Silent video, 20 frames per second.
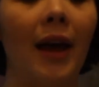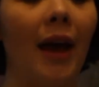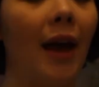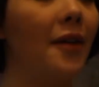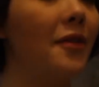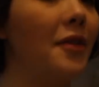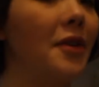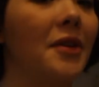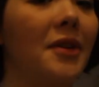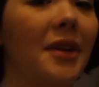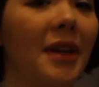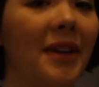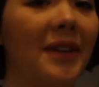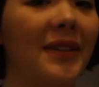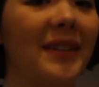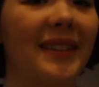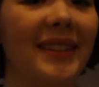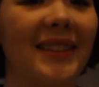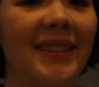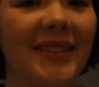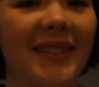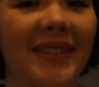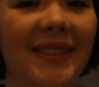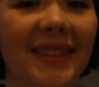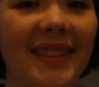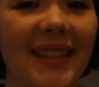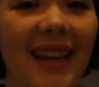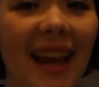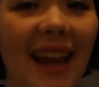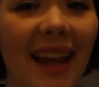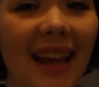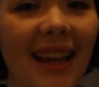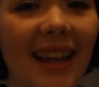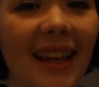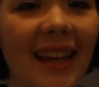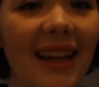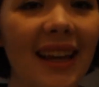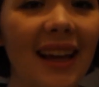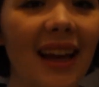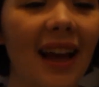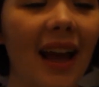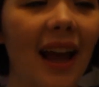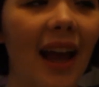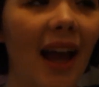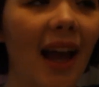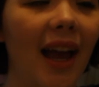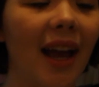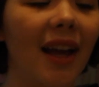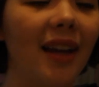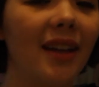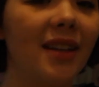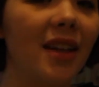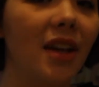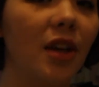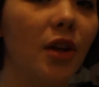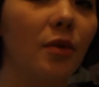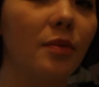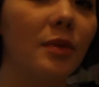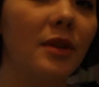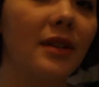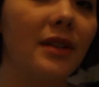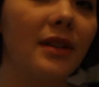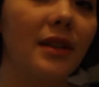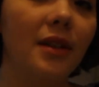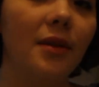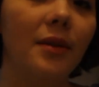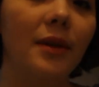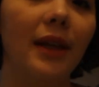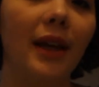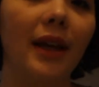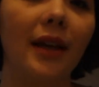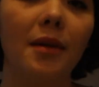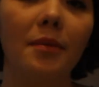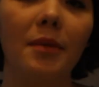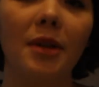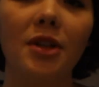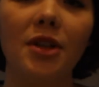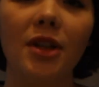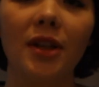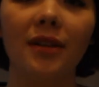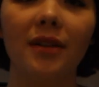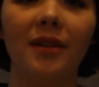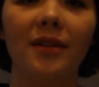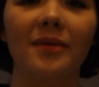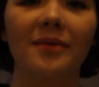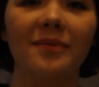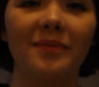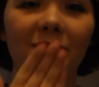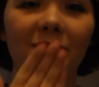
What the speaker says: a great, wonderful day, and I hope to see you again on my channel.